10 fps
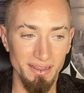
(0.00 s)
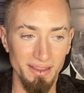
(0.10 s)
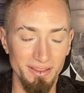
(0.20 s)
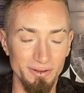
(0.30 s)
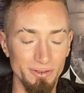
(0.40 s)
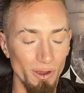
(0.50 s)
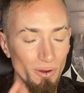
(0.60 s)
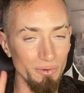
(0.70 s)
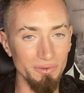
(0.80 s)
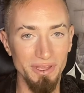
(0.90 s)
there's
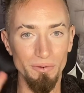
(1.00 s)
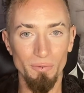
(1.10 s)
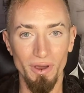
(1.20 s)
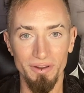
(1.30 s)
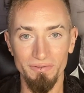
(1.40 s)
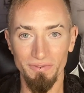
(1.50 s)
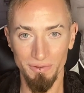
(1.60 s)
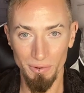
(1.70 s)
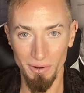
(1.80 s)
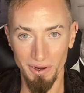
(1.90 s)
only one
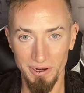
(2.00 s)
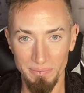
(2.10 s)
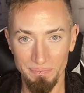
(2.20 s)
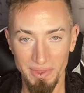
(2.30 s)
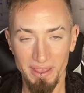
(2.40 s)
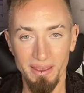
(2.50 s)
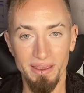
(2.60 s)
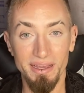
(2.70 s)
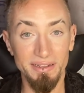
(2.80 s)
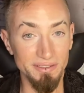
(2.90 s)
floor,
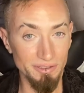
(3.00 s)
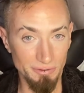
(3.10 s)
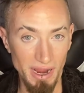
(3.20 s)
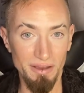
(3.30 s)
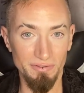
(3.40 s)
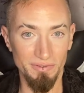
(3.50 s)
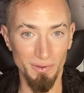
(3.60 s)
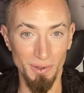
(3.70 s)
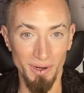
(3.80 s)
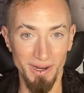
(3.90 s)
and it's the ground
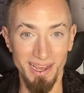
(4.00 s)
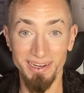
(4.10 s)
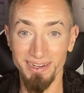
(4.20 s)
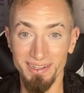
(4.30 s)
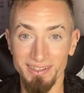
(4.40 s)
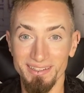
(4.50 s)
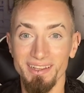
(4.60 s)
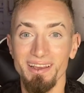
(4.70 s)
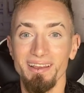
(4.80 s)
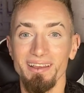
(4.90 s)
floor, and it is
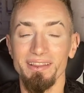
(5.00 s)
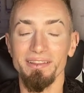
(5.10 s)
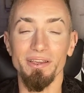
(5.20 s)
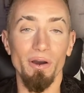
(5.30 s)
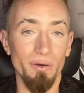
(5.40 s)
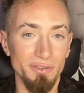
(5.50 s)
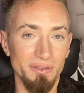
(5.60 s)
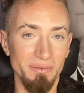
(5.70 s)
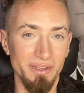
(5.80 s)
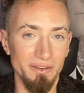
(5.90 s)
the
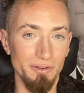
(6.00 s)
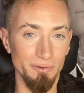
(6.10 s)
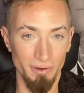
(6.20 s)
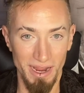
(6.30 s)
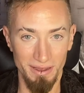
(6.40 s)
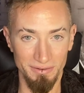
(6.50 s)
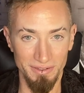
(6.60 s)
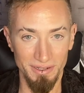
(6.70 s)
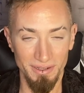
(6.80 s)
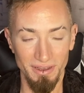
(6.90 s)
ultimate
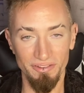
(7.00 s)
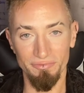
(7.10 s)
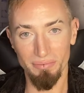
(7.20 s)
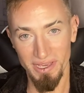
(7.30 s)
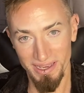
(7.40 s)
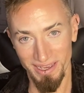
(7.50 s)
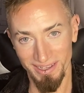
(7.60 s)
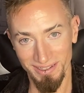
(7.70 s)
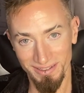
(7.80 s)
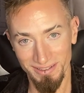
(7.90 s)
ground of
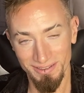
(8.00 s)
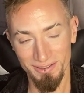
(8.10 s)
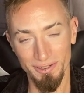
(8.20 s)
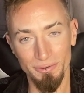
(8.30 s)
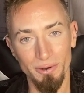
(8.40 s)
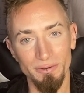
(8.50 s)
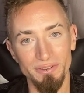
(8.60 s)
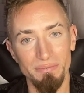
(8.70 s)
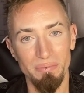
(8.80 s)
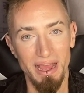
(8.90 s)
being, to quote
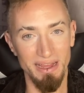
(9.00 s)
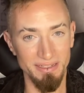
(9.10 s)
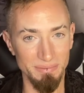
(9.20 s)
some past